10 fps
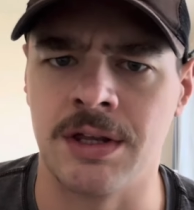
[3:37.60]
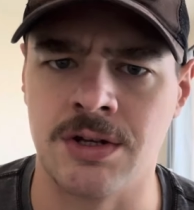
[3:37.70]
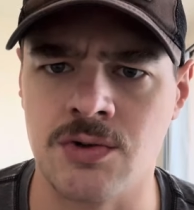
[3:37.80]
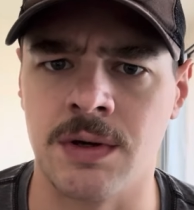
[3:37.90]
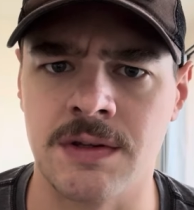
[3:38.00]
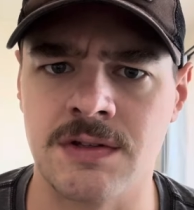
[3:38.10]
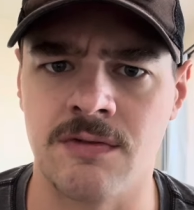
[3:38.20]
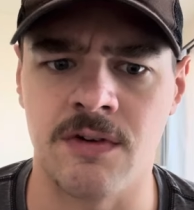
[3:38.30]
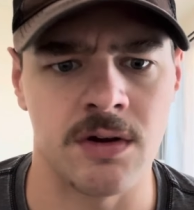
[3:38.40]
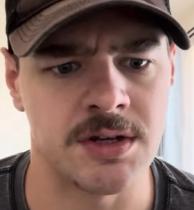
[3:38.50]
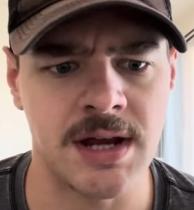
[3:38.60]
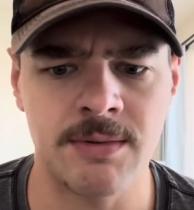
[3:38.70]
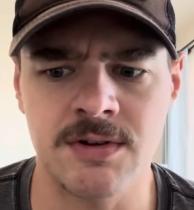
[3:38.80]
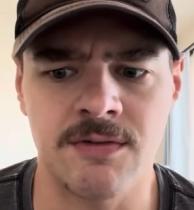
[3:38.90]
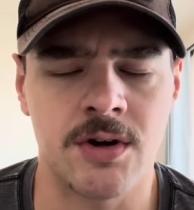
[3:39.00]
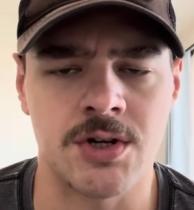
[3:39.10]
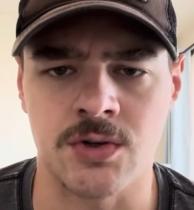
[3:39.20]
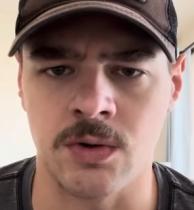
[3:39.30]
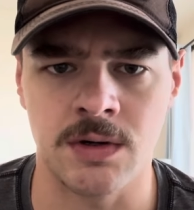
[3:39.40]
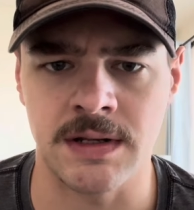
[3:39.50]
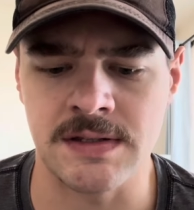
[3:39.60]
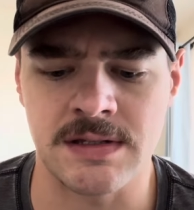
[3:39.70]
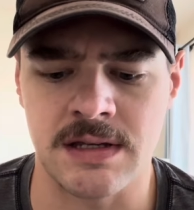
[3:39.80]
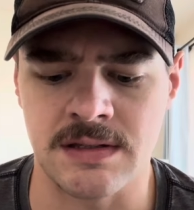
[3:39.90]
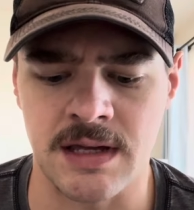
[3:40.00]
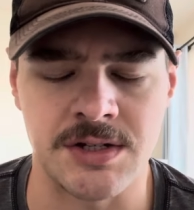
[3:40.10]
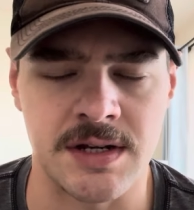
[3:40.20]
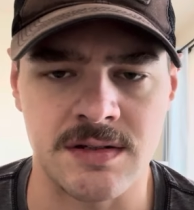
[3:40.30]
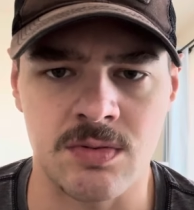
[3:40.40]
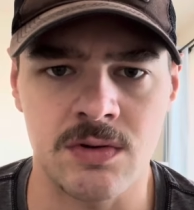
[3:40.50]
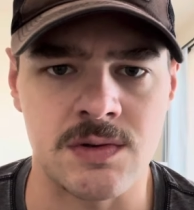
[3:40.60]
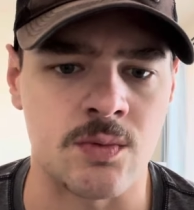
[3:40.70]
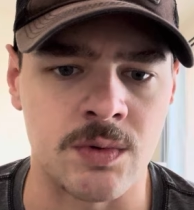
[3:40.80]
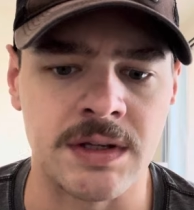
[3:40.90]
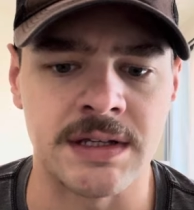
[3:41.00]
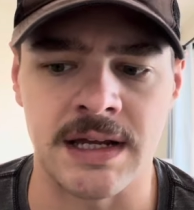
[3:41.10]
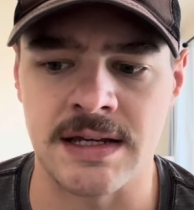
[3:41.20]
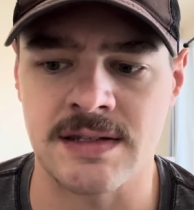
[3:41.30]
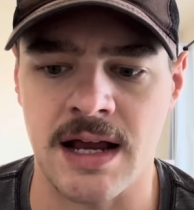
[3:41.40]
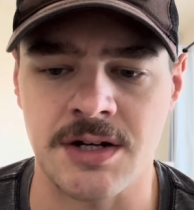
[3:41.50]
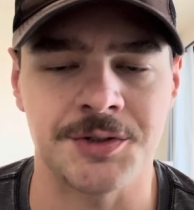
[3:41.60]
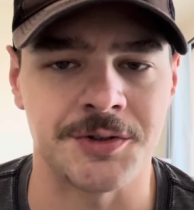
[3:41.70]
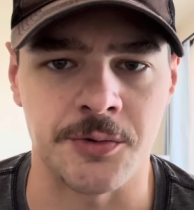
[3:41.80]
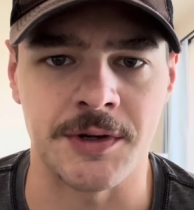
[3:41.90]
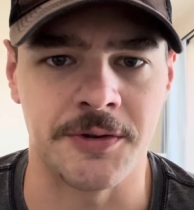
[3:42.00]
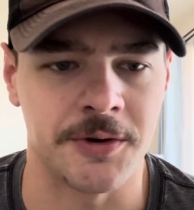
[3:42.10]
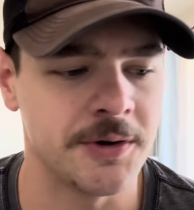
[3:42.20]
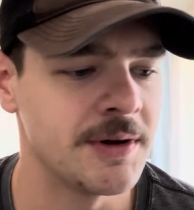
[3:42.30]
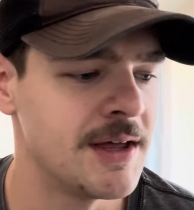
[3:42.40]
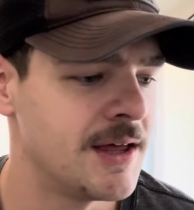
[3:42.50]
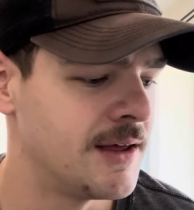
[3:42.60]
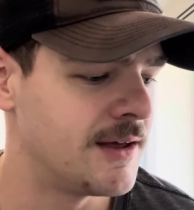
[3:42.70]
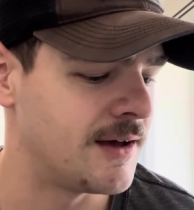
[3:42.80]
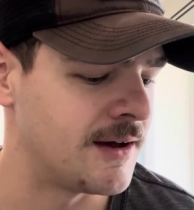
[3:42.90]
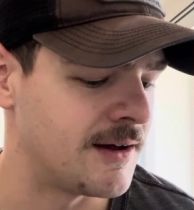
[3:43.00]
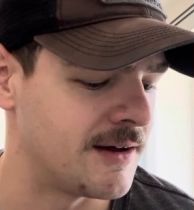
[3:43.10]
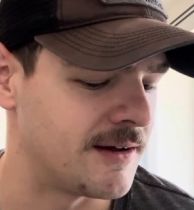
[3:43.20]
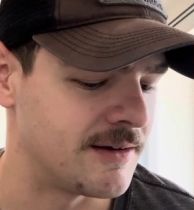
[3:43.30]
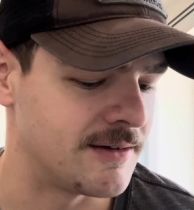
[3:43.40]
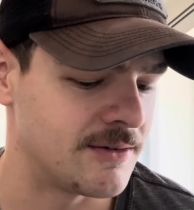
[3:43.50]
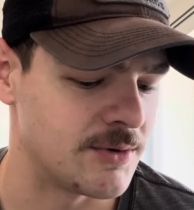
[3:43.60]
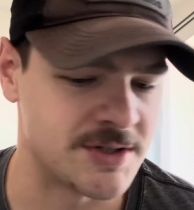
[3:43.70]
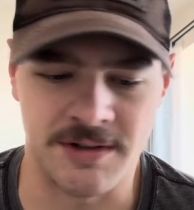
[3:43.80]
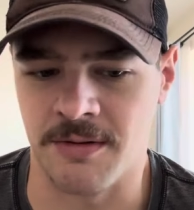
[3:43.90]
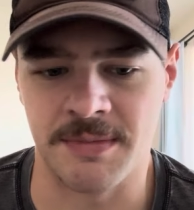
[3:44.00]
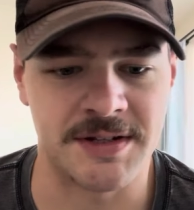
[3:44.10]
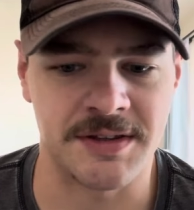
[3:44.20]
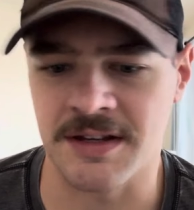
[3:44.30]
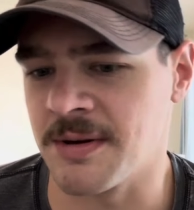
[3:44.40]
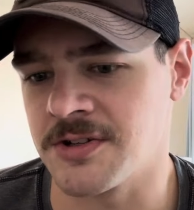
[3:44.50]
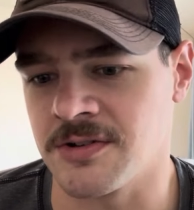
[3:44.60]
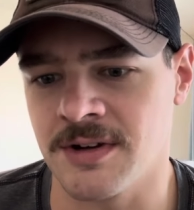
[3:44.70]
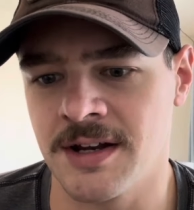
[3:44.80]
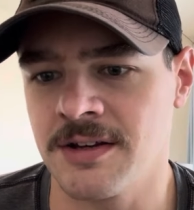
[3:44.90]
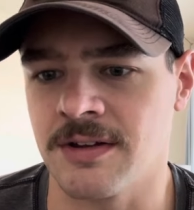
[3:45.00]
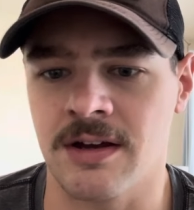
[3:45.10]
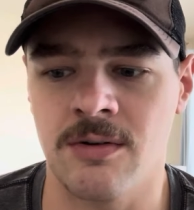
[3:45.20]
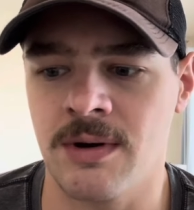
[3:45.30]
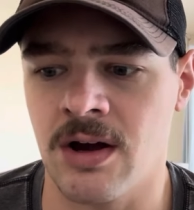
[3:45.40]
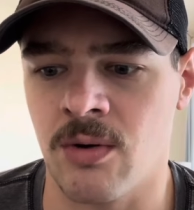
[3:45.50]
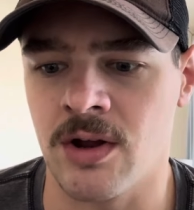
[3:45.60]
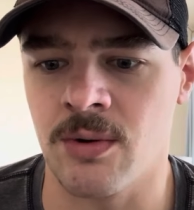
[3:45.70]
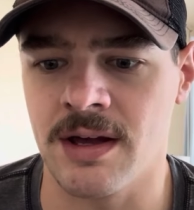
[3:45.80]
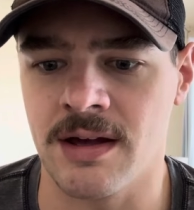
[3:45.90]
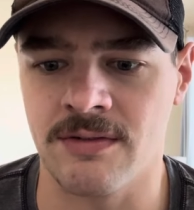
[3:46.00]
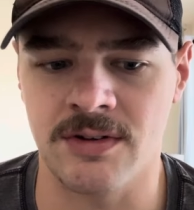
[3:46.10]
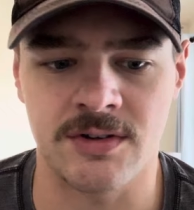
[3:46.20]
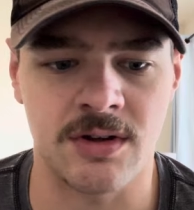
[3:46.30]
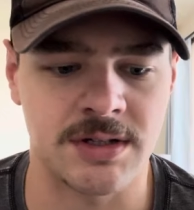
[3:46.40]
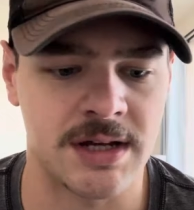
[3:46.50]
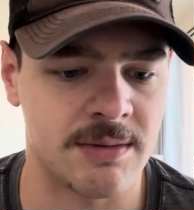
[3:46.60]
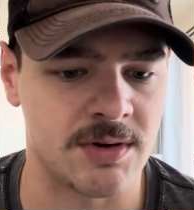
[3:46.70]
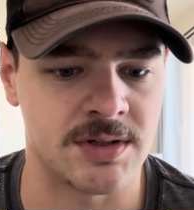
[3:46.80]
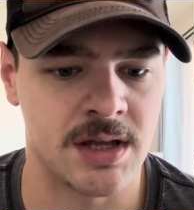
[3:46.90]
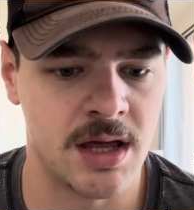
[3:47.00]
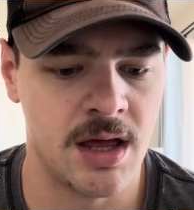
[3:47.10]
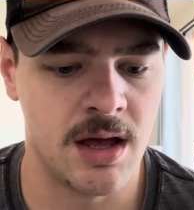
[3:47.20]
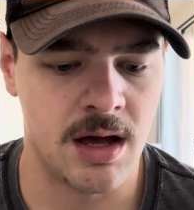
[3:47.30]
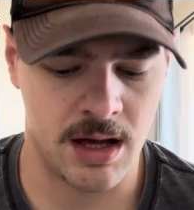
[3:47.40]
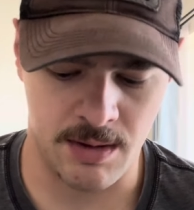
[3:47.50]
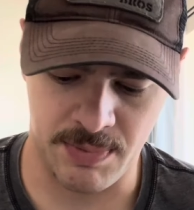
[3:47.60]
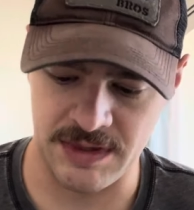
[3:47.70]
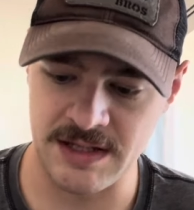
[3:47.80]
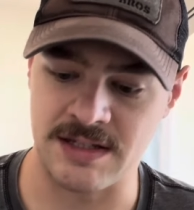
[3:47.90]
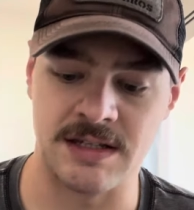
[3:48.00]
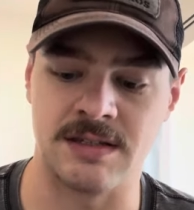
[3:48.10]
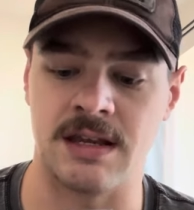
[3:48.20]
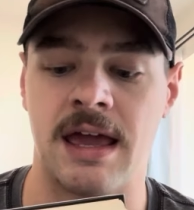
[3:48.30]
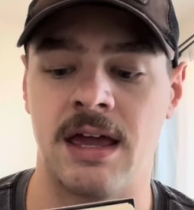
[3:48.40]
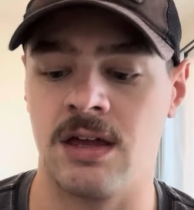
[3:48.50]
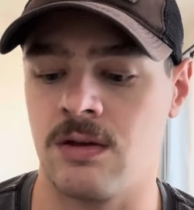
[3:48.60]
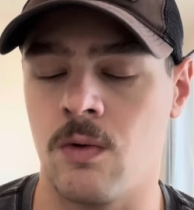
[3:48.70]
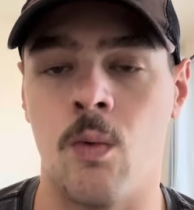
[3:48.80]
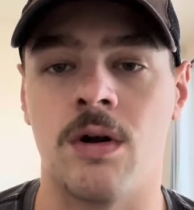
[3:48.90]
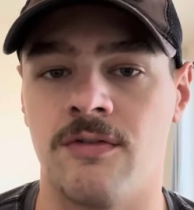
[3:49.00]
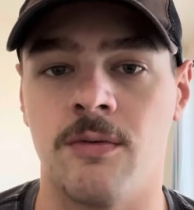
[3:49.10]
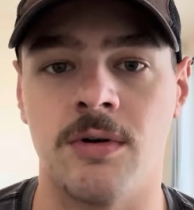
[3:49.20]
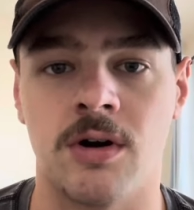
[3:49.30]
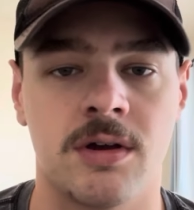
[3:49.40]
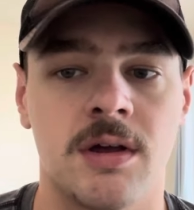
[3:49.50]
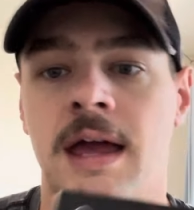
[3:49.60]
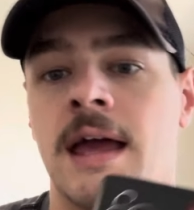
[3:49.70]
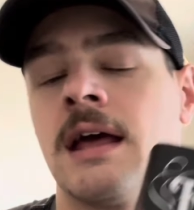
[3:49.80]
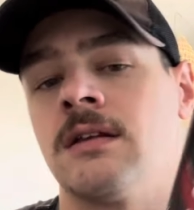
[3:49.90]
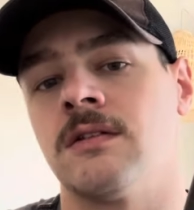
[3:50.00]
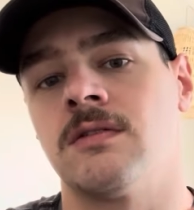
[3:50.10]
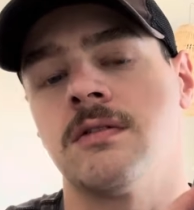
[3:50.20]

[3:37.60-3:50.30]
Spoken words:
enjoying this so far. The chapters are very short and it's indigestible. It's really nice, actually, to read through, which makes you think about your writing. You're like, oh wow, why do I have such long chapters? But this is a wonderful book, and